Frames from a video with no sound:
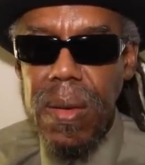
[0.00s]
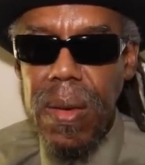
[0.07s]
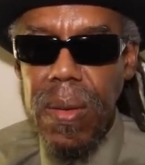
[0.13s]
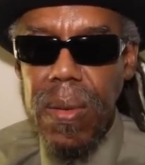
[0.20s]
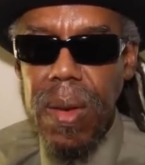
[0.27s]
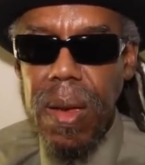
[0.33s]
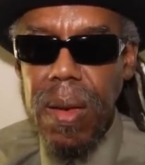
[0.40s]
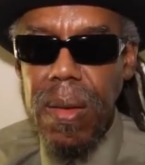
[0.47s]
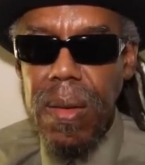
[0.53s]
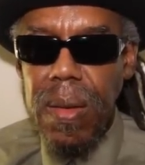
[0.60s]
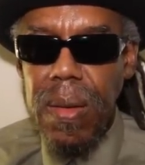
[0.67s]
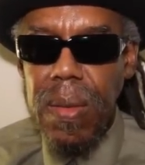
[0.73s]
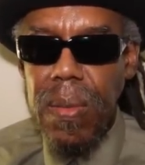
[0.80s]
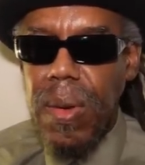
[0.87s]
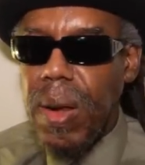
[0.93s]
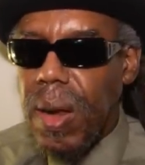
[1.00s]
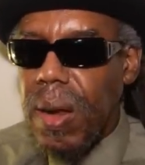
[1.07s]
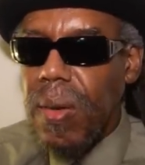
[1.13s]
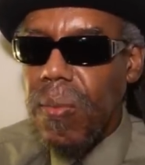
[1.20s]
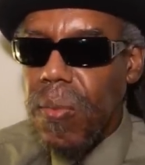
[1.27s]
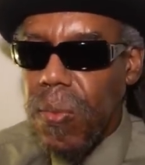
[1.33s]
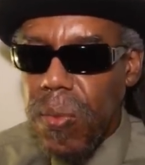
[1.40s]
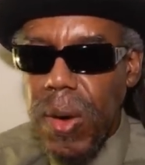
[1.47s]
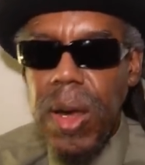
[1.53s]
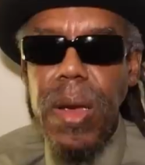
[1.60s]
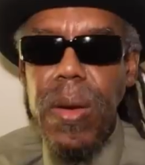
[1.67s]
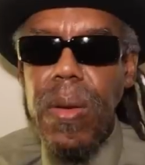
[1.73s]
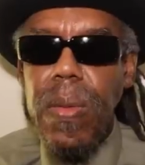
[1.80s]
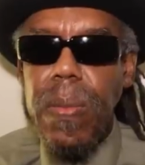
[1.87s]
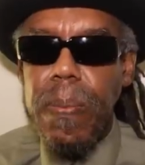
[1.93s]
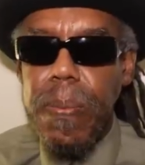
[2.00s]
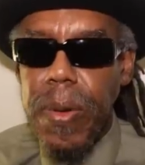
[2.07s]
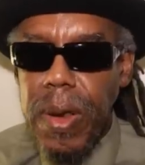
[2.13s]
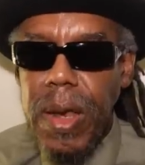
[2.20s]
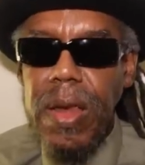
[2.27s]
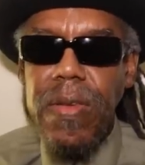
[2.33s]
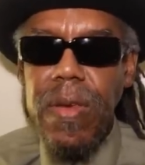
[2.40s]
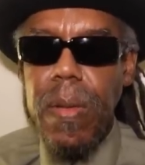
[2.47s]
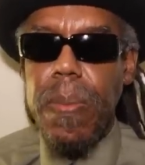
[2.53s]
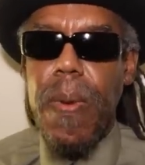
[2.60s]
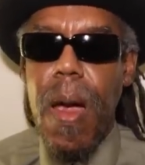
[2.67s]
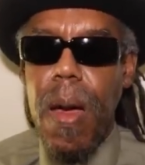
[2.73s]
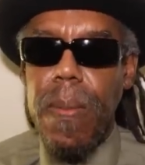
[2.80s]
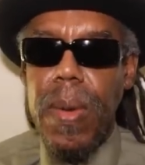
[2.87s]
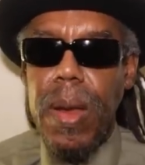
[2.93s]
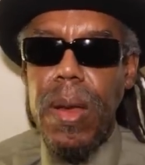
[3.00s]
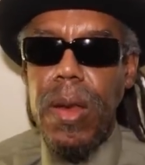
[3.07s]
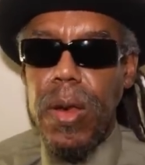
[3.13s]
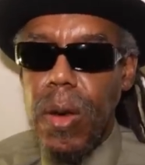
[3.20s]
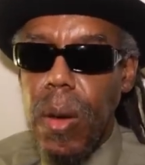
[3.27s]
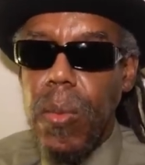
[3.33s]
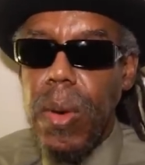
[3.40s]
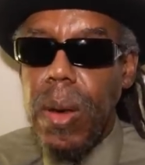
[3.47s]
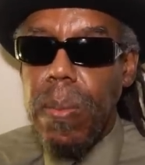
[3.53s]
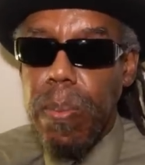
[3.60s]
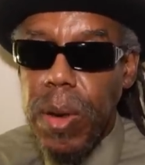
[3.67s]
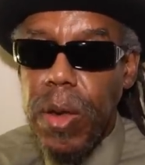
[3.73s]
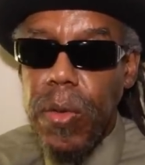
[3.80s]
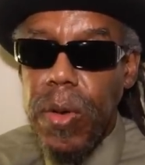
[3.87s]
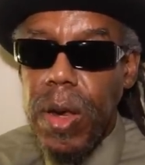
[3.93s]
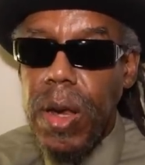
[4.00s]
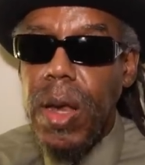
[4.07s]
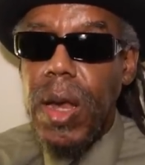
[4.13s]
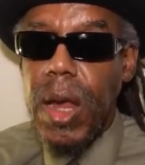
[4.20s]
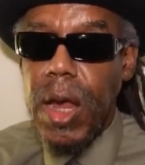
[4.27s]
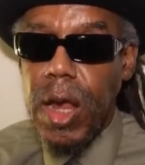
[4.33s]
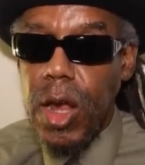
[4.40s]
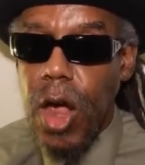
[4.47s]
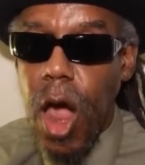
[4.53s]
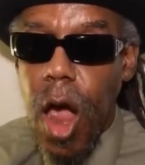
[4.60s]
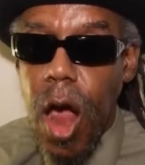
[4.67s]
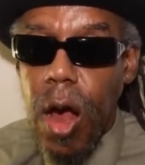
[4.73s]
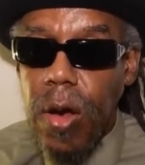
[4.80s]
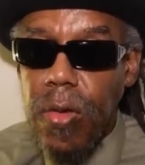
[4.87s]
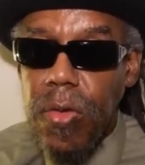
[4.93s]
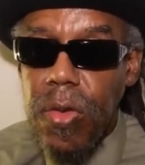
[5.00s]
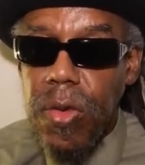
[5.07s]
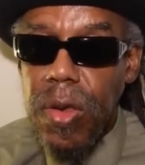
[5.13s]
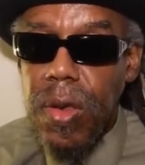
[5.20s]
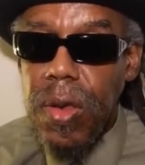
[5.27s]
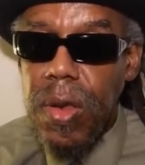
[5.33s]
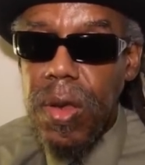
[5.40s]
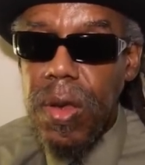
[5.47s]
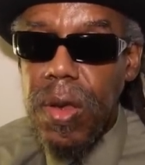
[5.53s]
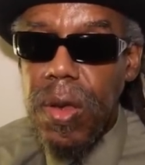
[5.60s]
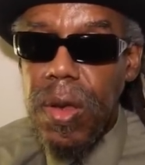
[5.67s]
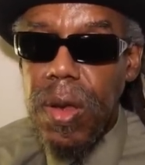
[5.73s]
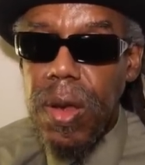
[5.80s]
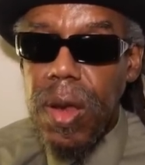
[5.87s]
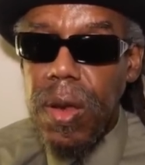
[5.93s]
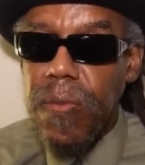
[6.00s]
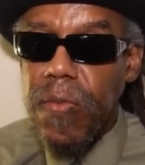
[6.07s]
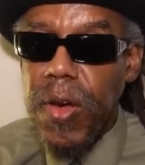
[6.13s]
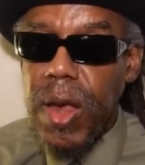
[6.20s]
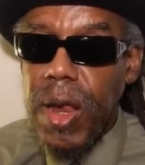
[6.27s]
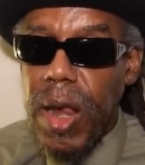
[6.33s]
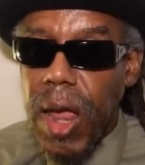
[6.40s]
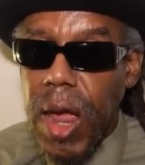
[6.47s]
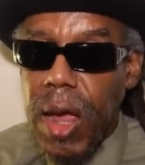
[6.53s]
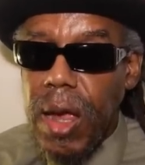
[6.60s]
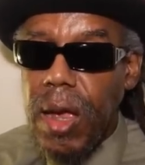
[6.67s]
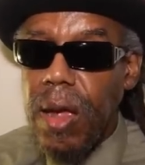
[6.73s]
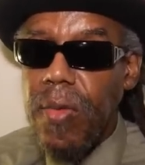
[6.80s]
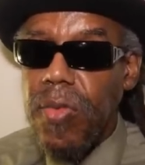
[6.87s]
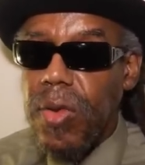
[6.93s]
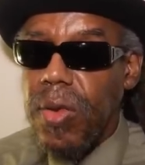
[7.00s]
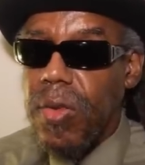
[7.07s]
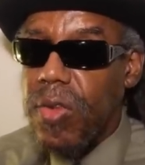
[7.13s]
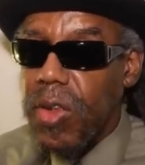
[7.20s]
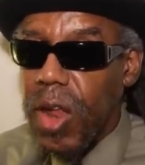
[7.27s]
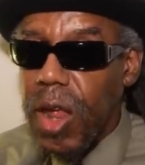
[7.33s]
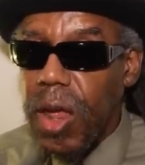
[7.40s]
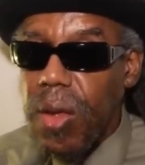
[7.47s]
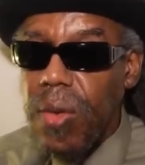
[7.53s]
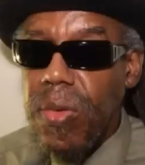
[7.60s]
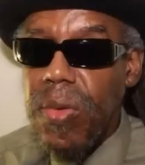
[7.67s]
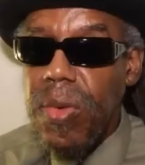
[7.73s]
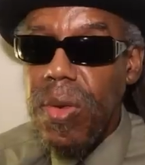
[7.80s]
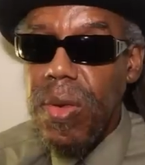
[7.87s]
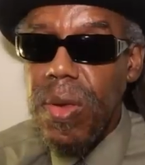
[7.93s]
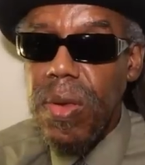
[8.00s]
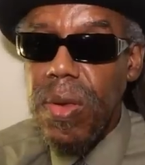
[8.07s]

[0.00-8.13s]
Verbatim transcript: Okay? We need real police department, you know, with a building and cars and fucking handcuffs and cells.